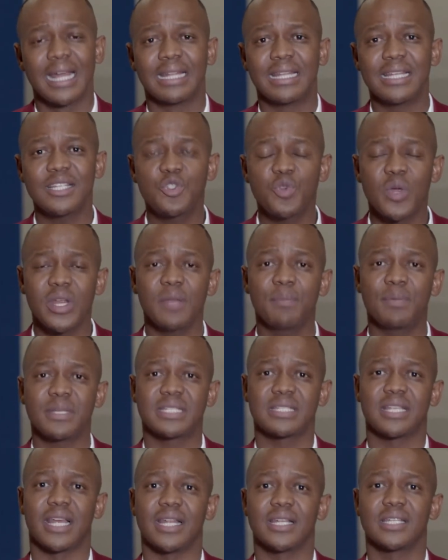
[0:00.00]
This
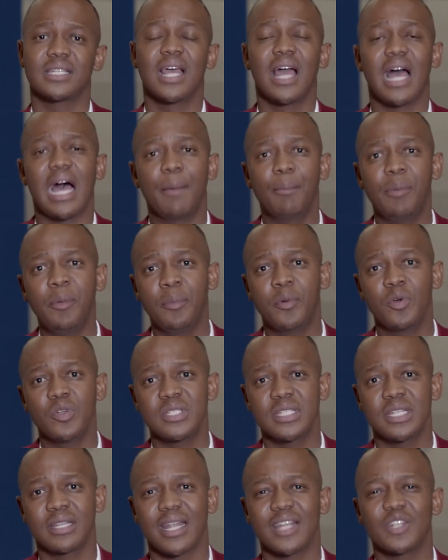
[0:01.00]
20%, I'm
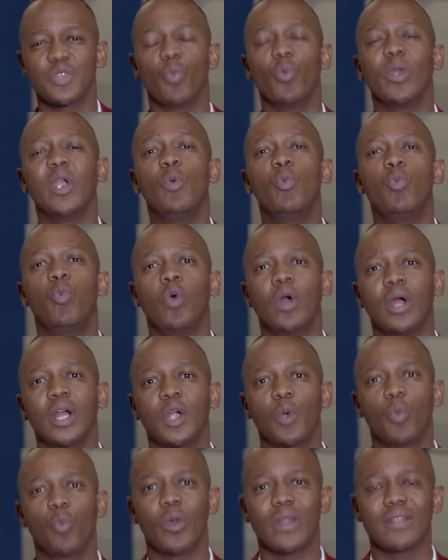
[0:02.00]
proposing that we work
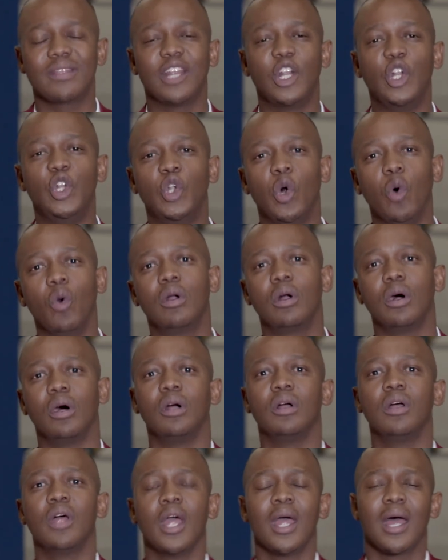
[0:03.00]
with the
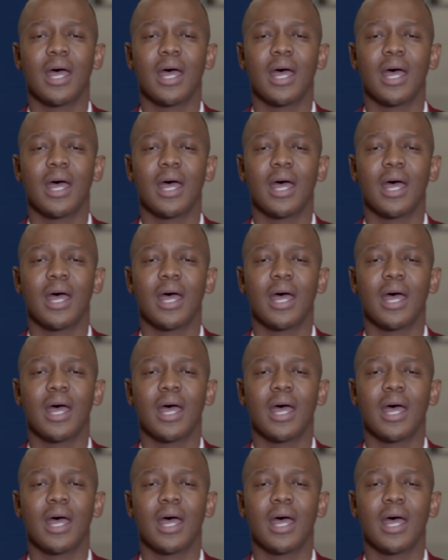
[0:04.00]
local